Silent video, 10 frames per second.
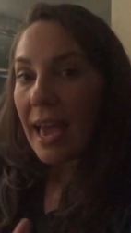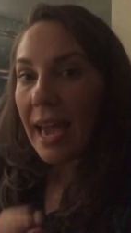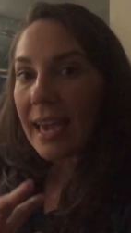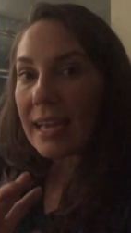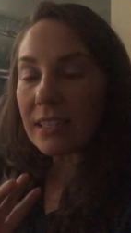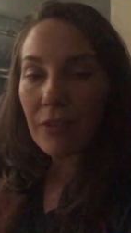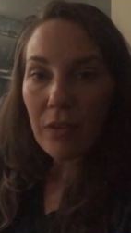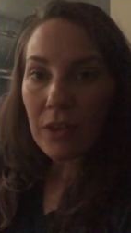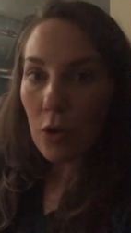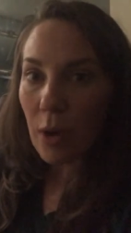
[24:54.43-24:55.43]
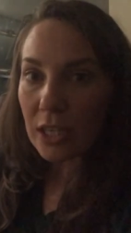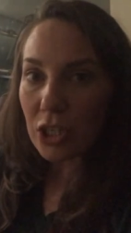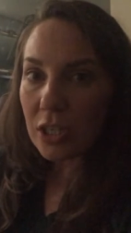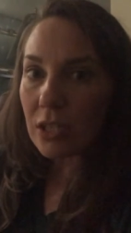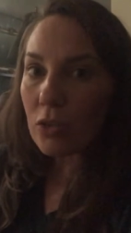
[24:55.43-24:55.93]
And if you have any
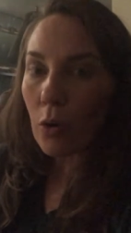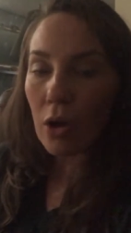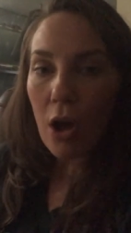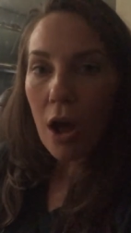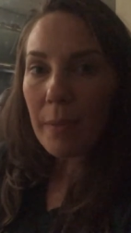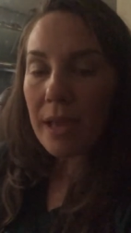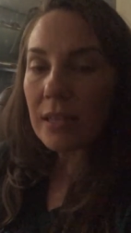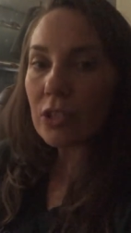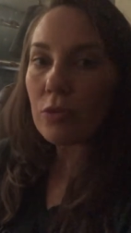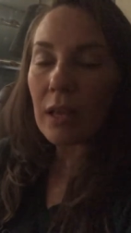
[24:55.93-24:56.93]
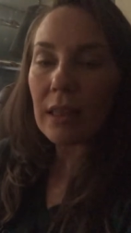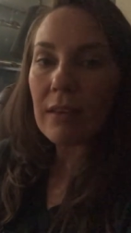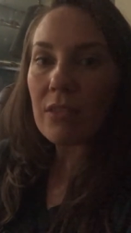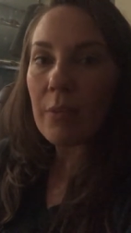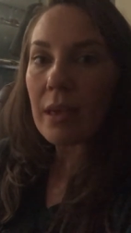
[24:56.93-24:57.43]
questions or comments, you can
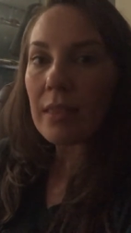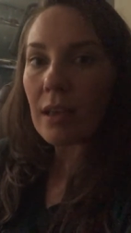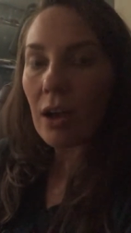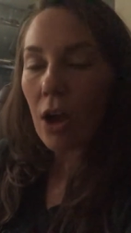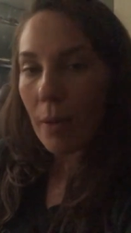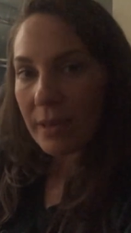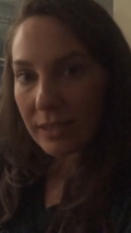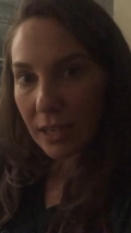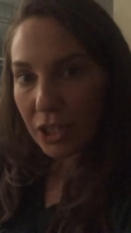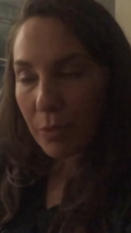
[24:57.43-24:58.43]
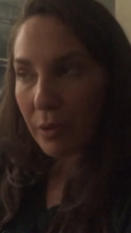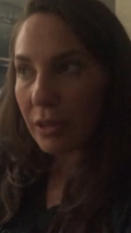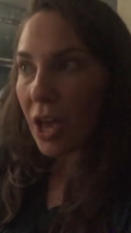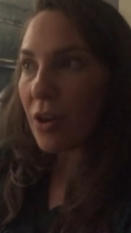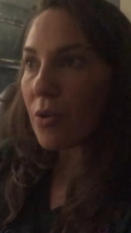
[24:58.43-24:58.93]
leave them in the comment section
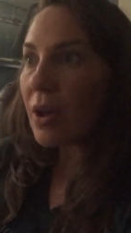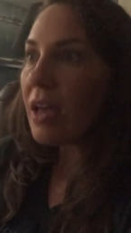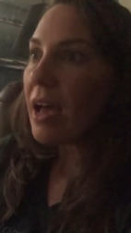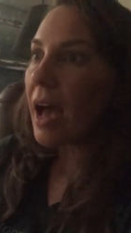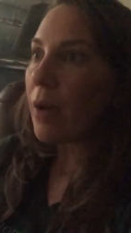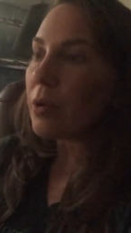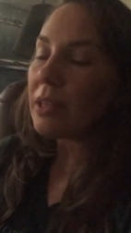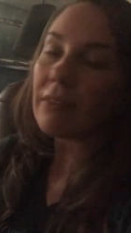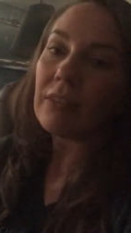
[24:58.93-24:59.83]
below. I will leave